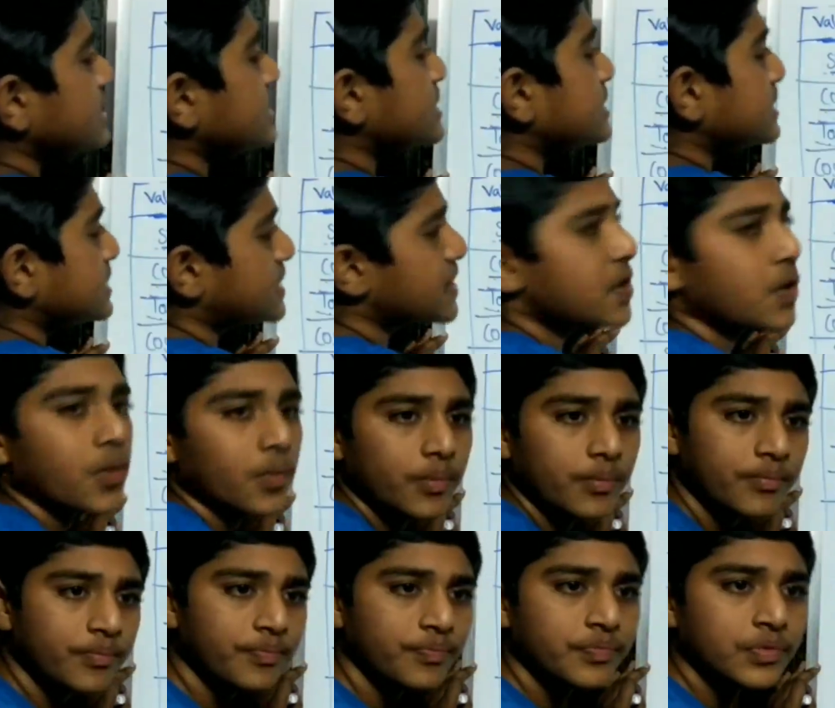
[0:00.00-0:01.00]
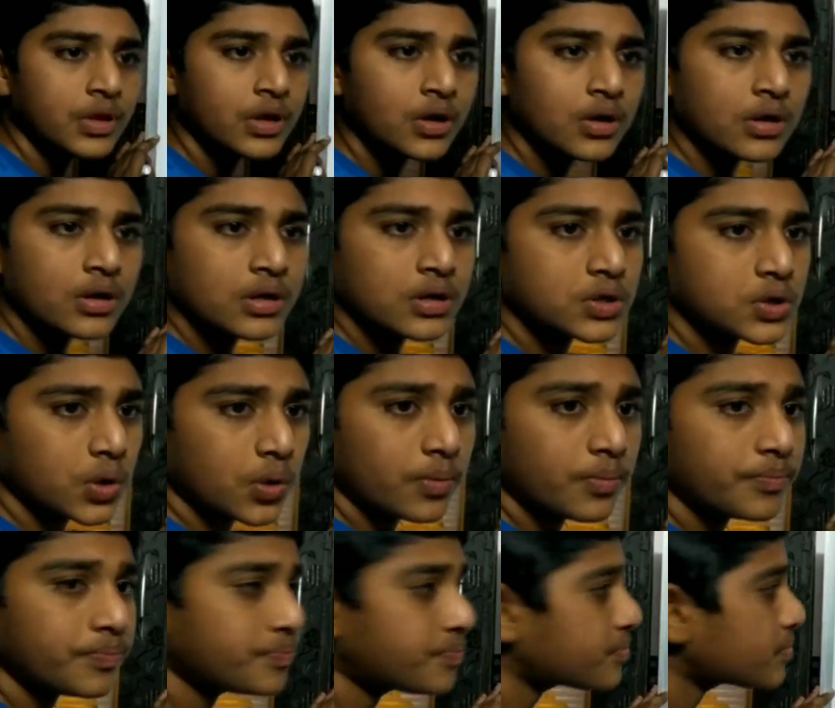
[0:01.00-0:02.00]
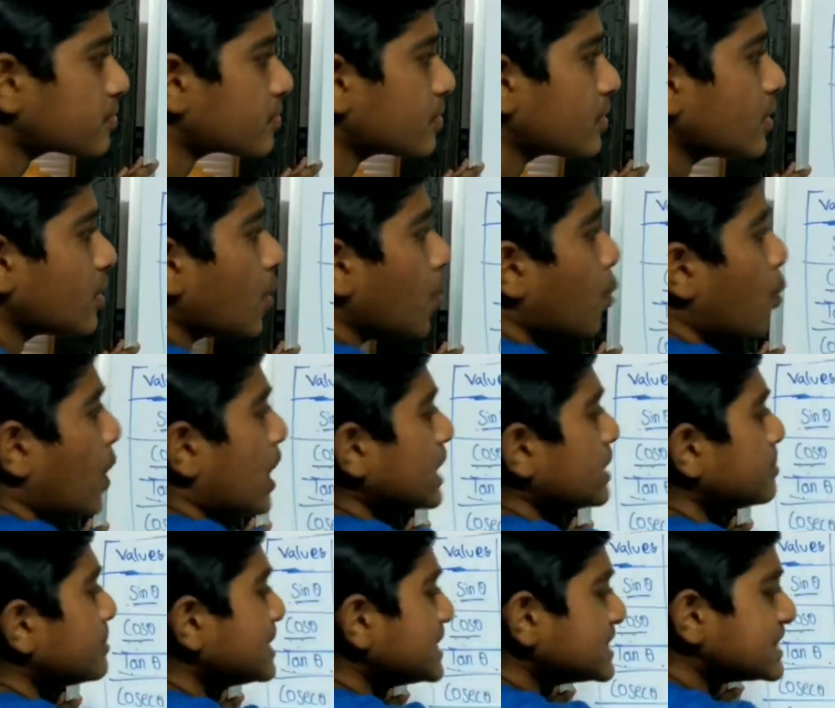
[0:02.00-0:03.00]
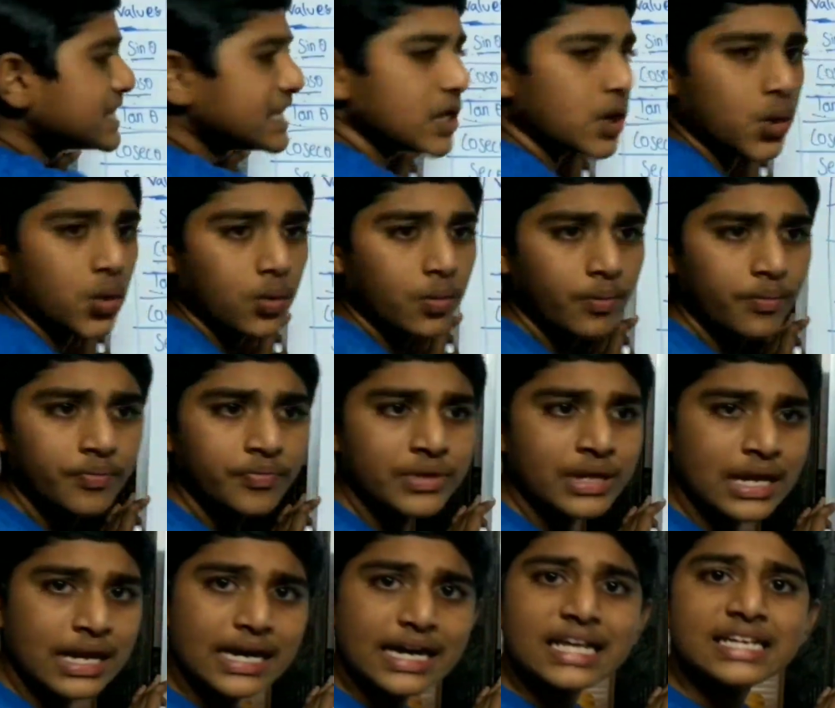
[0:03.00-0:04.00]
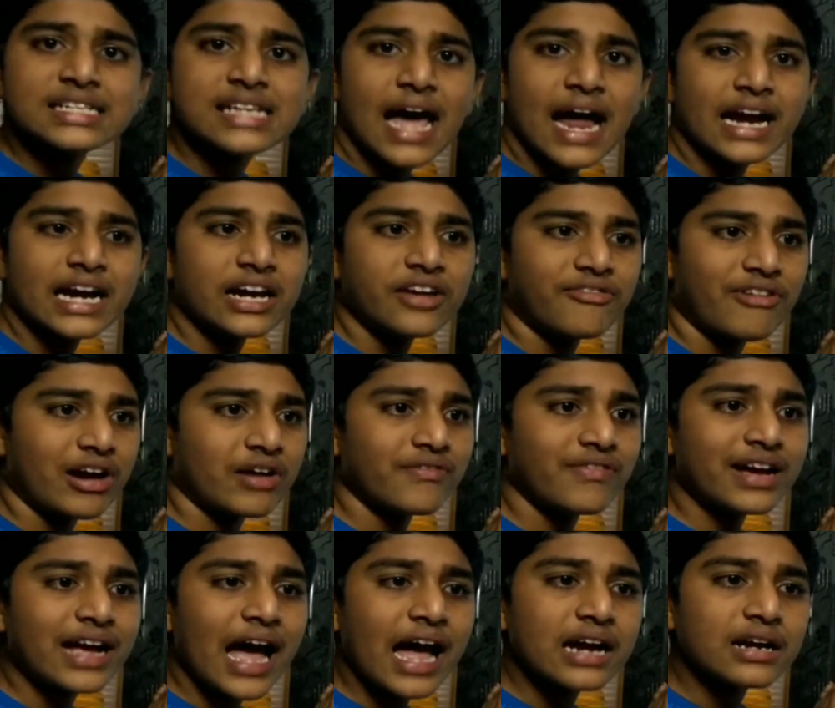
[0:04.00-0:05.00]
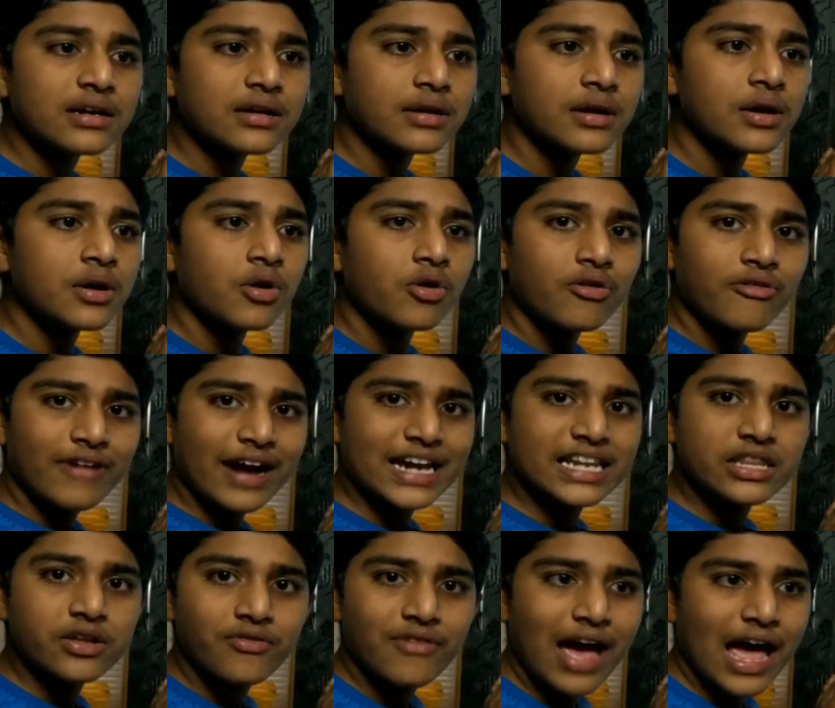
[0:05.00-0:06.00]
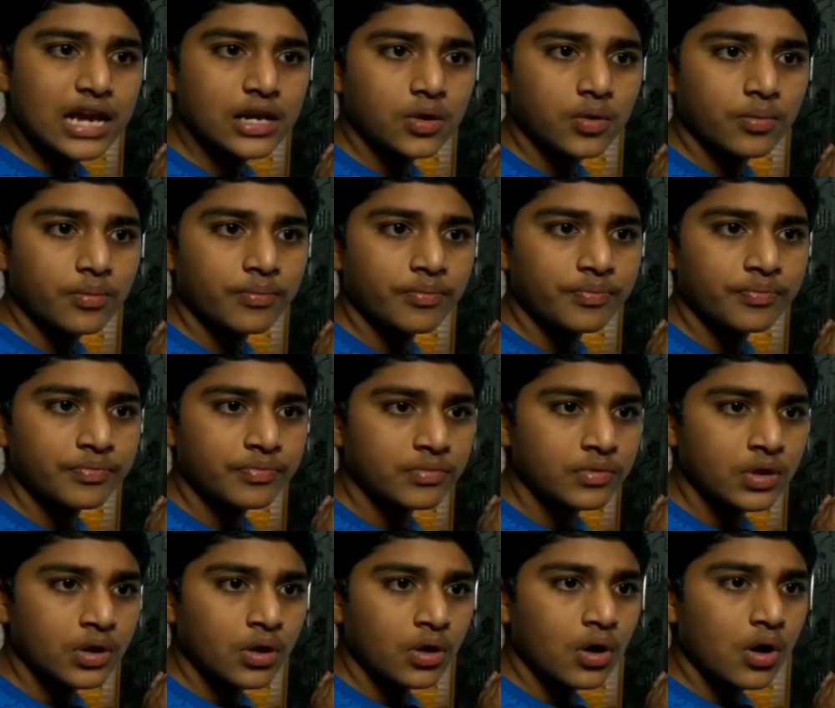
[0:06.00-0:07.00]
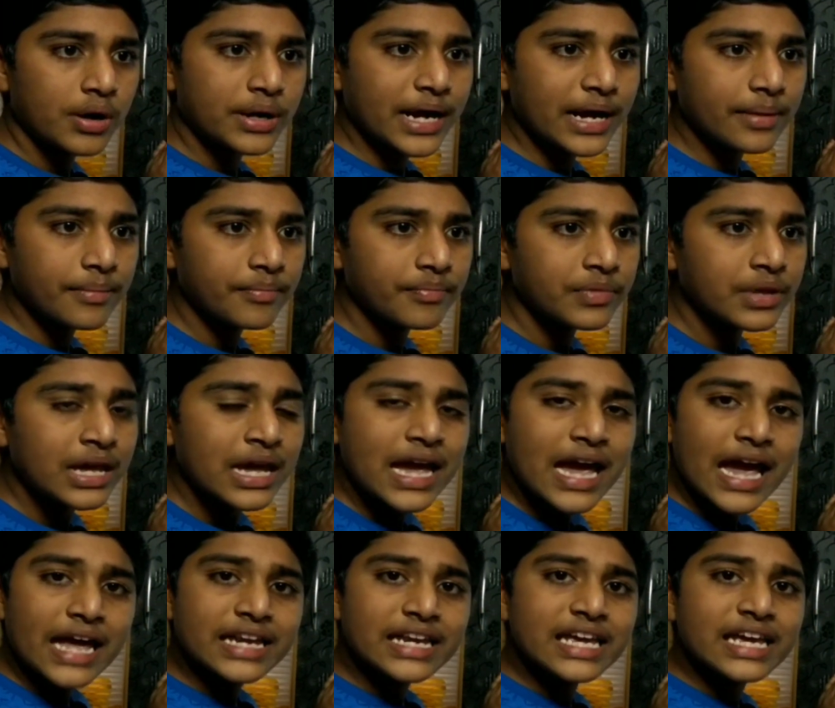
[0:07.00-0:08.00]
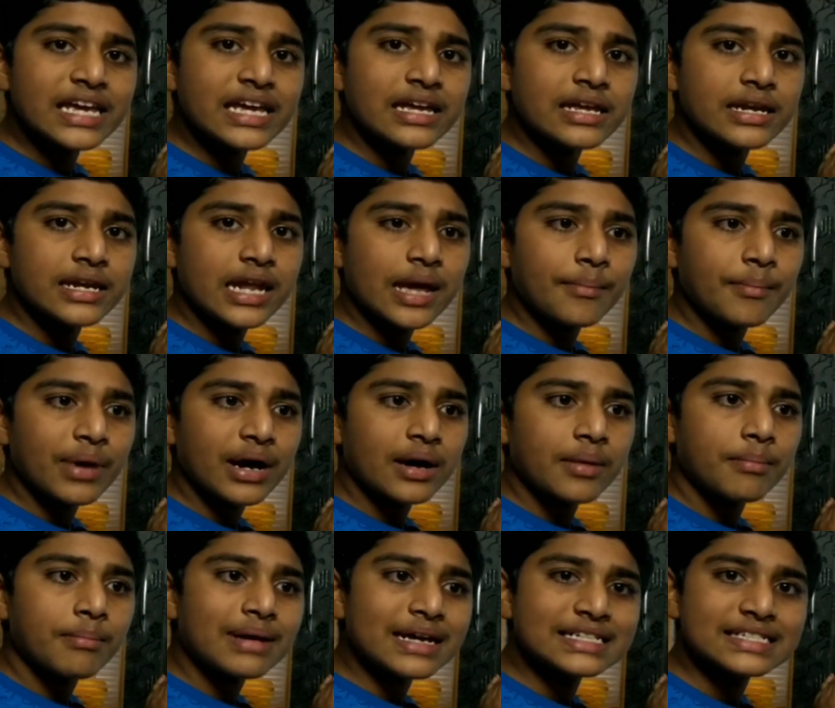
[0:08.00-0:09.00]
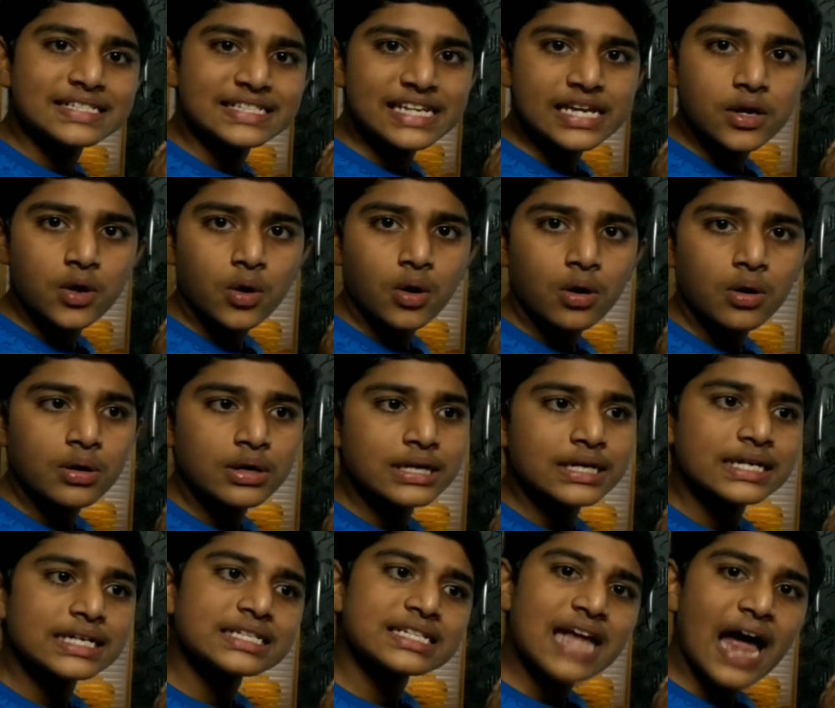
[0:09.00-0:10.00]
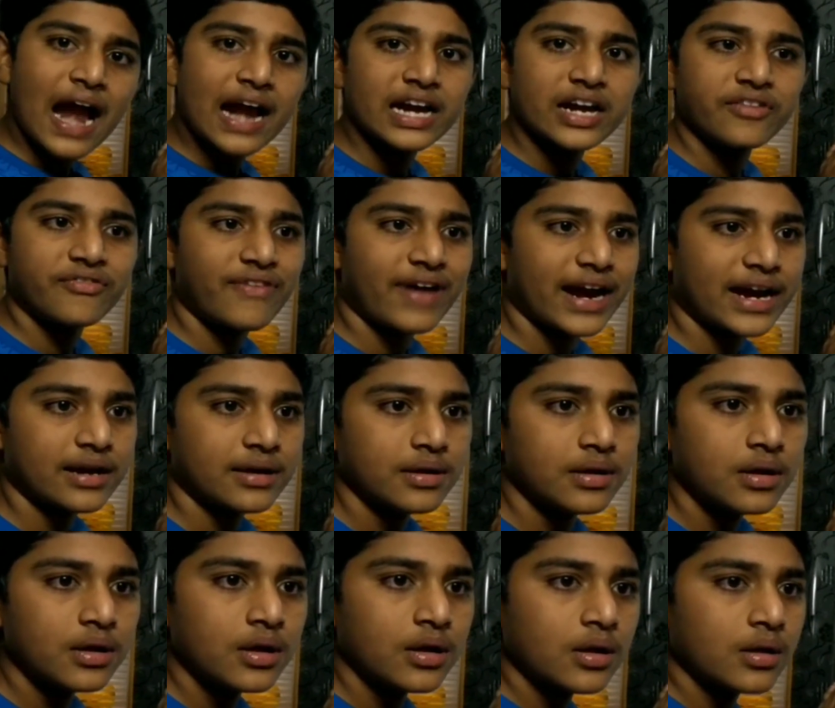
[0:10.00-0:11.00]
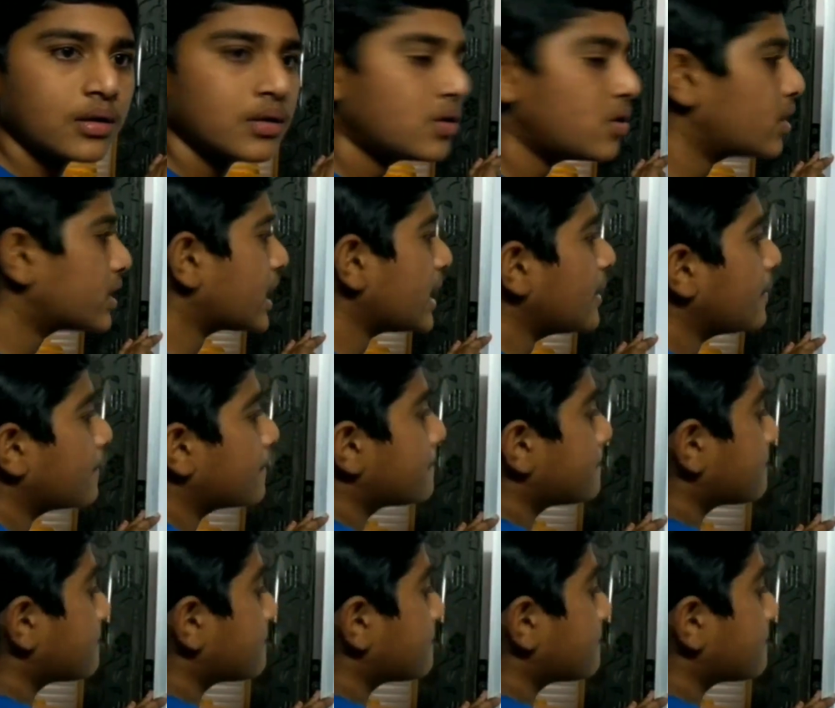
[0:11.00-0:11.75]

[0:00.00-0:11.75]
is 0. So 1 by 0, it is undefined. We can't find the value. Okay? Any number by 0 is undefined. Okay?